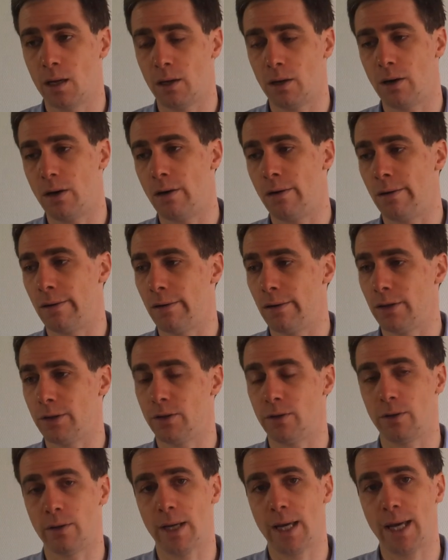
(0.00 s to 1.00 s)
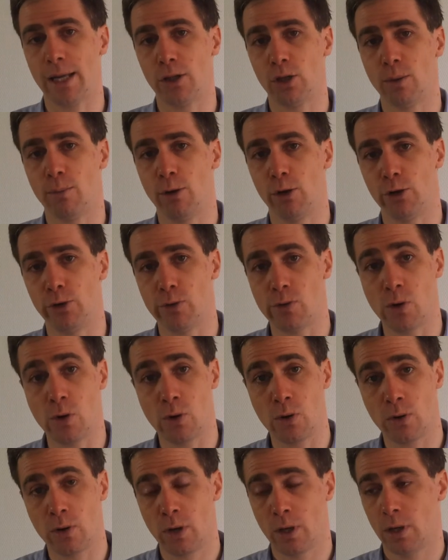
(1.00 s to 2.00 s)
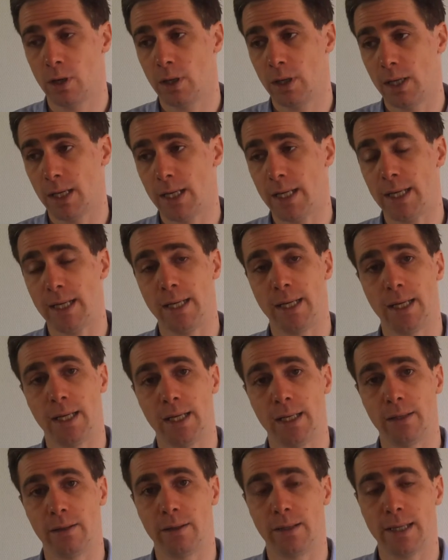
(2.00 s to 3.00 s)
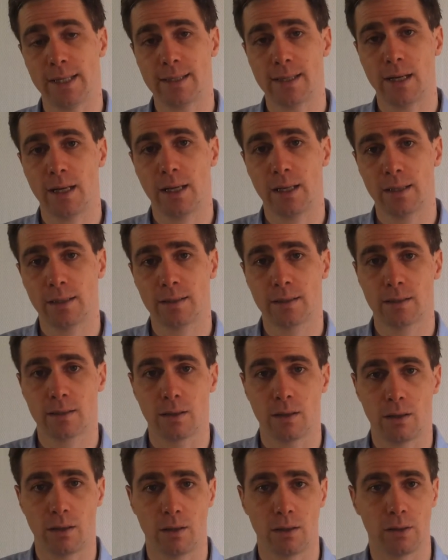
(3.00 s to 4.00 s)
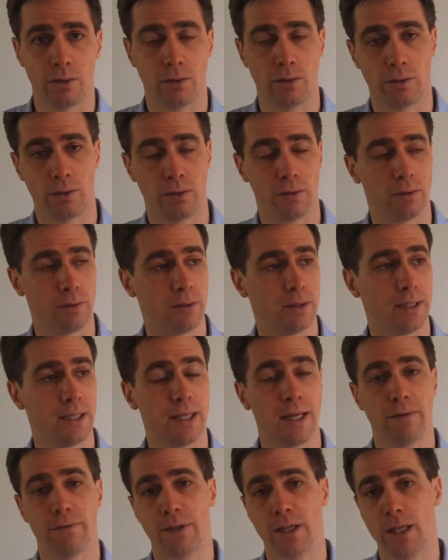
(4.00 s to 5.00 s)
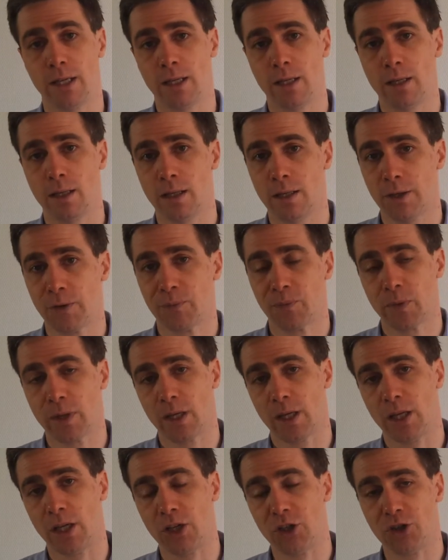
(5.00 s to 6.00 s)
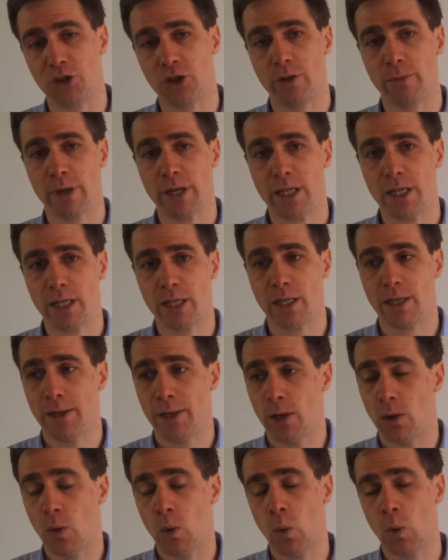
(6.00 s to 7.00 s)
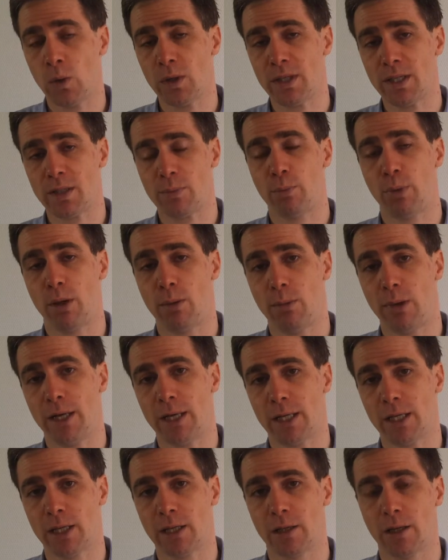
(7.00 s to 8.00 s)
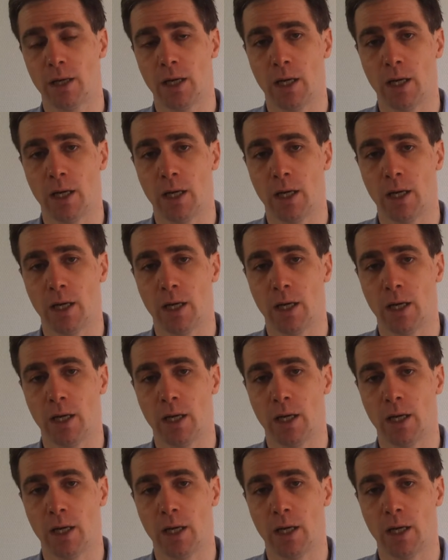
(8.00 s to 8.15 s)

or the NWO in the Netherlands, or the DFG in Germany, all these public